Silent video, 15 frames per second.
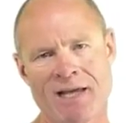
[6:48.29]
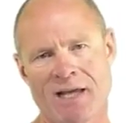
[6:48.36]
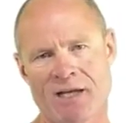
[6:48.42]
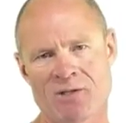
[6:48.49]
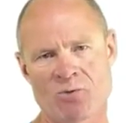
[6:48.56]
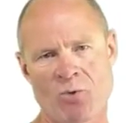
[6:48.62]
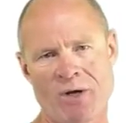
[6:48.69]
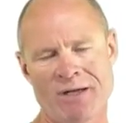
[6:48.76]

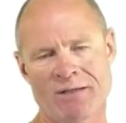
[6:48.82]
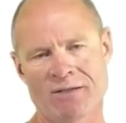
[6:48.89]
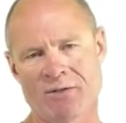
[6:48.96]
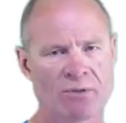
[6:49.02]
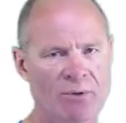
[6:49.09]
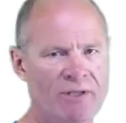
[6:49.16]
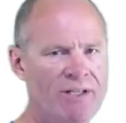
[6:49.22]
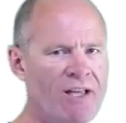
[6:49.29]
As well,
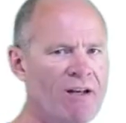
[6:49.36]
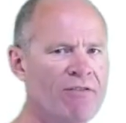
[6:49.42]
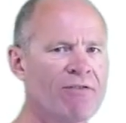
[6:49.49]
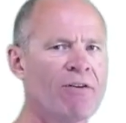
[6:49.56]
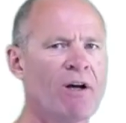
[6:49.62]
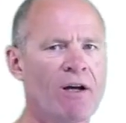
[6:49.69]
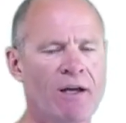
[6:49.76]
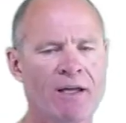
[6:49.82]
to
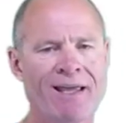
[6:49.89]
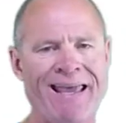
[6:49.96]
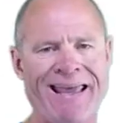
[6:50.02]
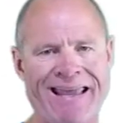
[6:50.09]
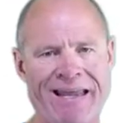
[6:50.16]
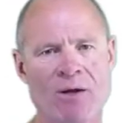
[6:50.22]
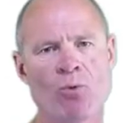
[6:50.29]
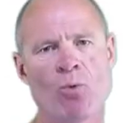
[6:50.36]
identify
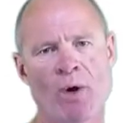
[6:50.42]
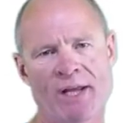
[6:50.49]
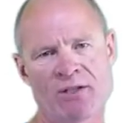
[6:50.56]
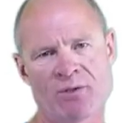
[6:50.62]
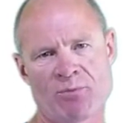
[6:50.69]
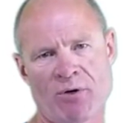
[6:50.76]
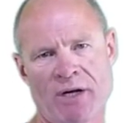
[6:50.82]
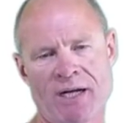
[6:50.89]
a
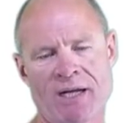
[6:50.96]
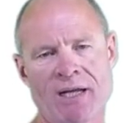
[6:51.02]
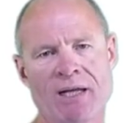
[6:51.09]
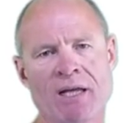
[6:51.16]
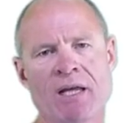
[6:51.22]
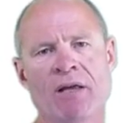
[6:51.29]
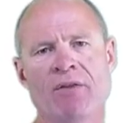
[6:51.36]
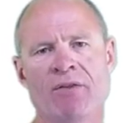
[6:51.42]
wedge brake,
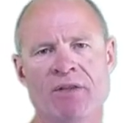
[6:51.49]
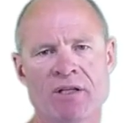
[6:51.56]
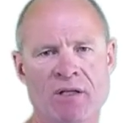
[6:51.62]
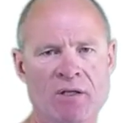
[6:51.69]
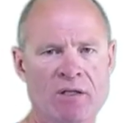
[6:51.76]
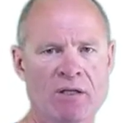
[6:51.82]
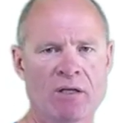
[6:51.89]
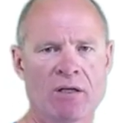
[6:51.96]

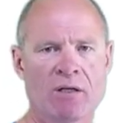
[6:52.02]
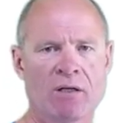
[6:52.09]
the